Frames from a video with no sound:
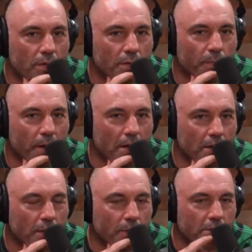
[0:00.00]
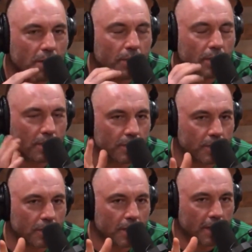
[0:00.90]
You're bonding with someone. You
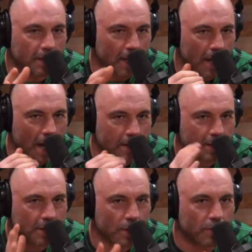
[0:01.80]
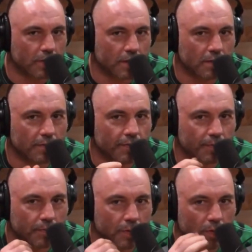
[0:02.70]
certainly get that oxytocin
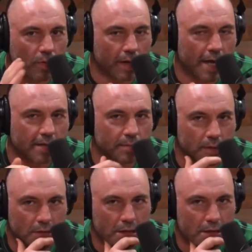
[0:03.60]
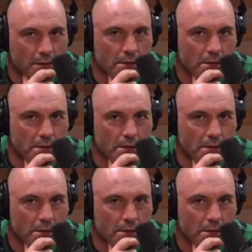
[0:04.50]
from orgasming together.